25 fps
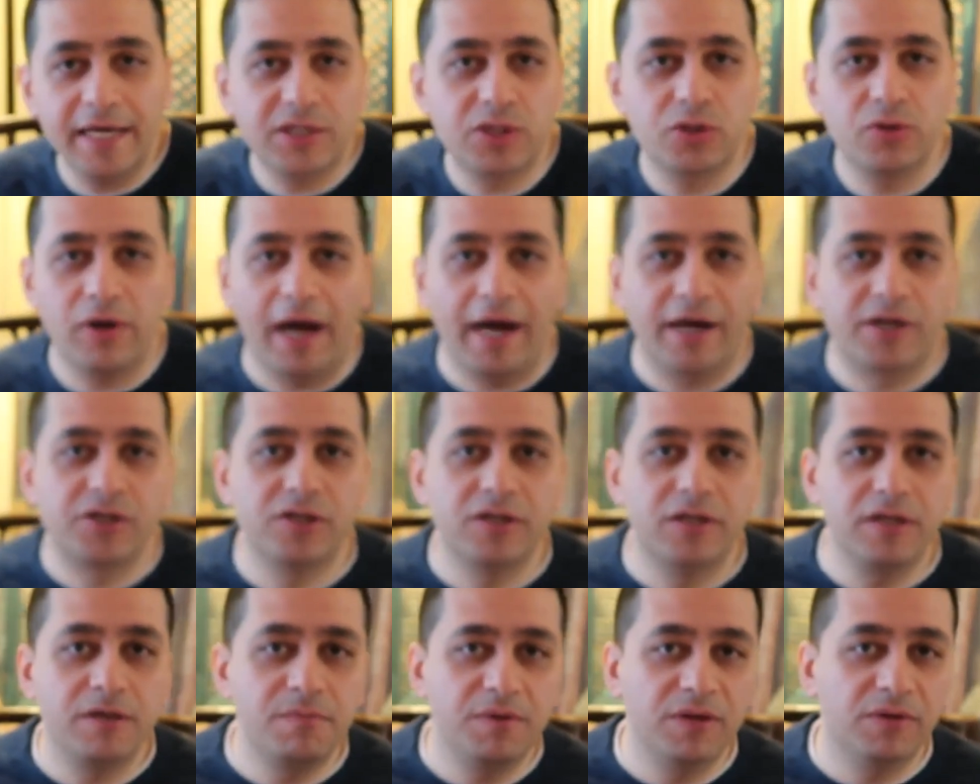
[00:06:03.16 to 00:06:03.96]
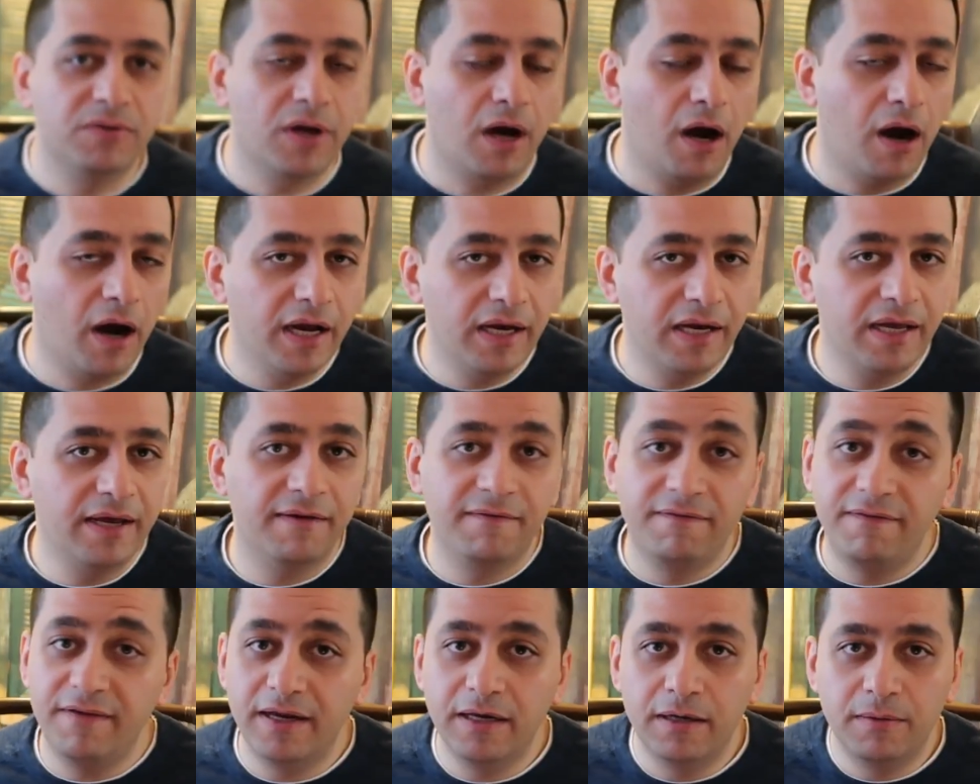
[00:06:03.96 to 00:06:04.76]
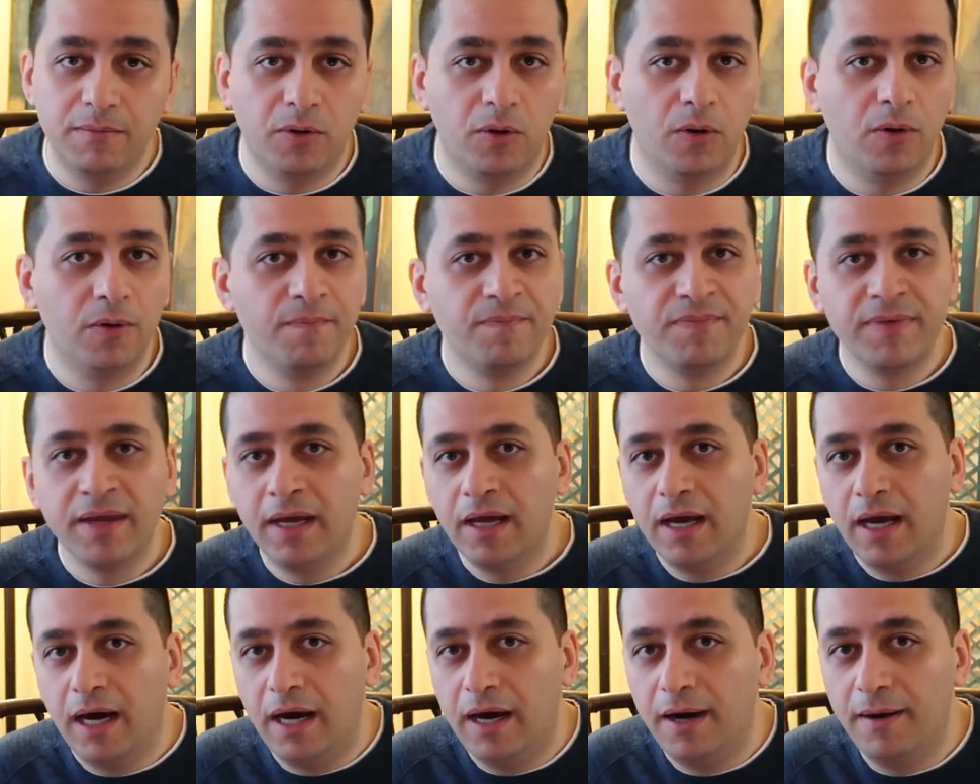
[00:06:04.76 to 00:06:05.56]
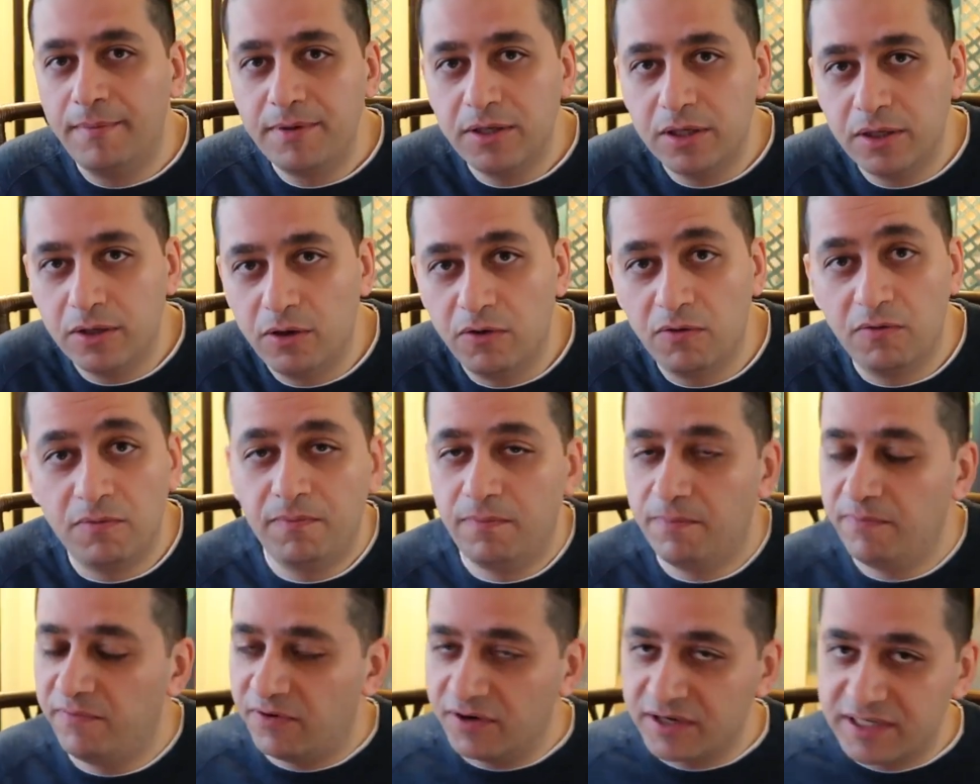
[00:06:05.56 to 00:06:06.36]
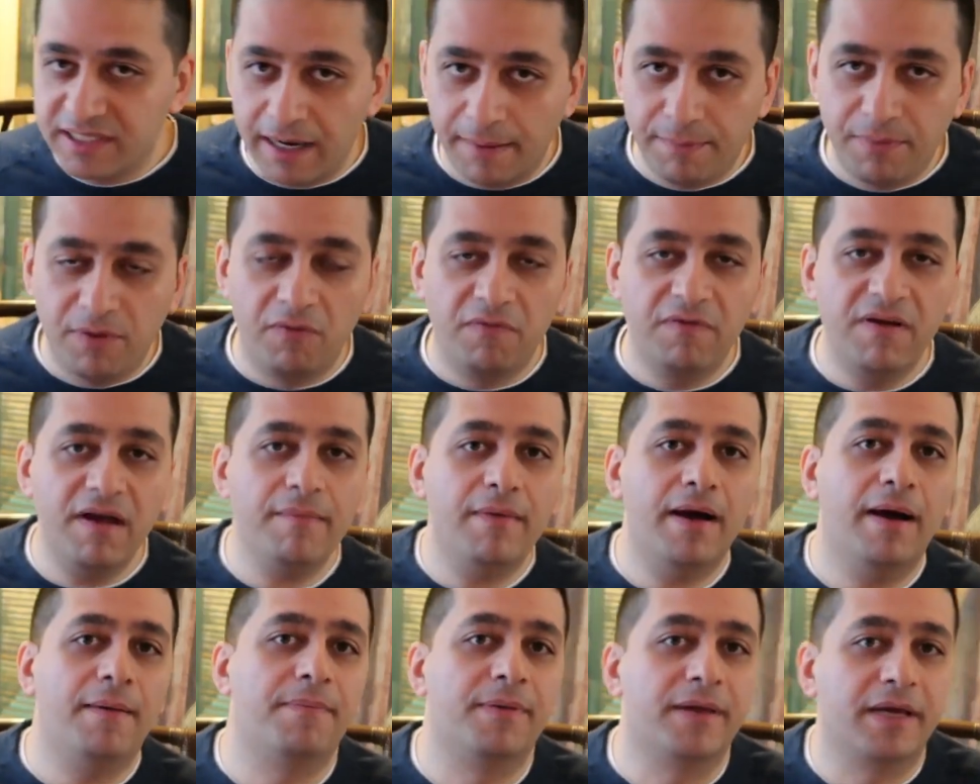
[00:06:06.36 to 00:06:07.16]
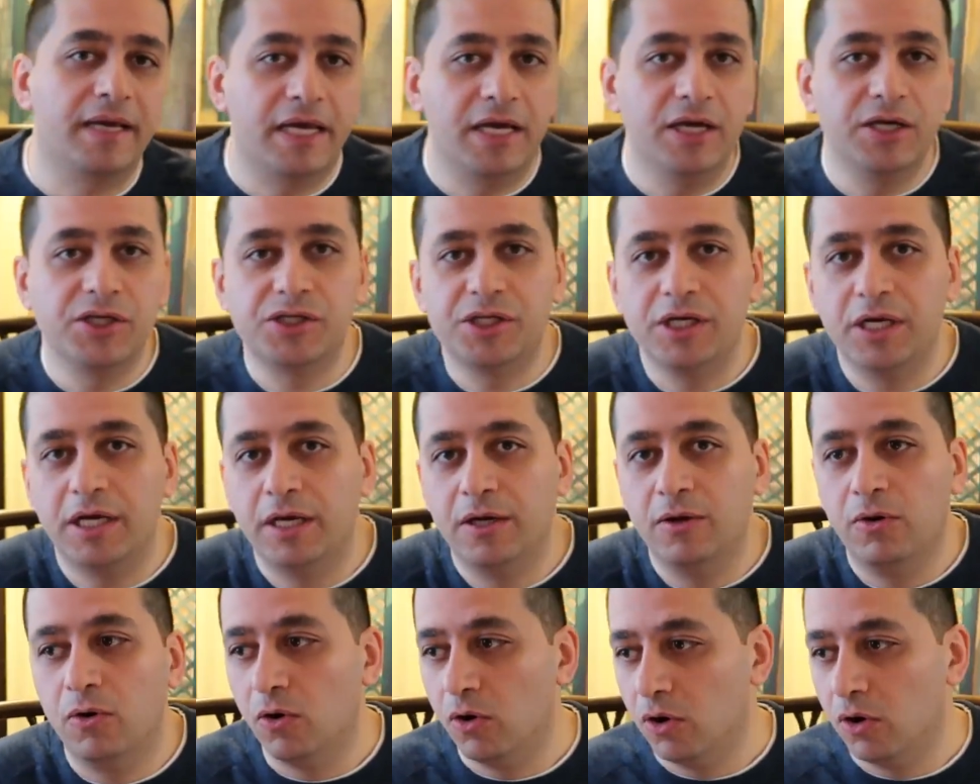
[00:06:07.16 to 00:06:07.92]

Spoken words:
takes to actually build a highly available, for example, web application.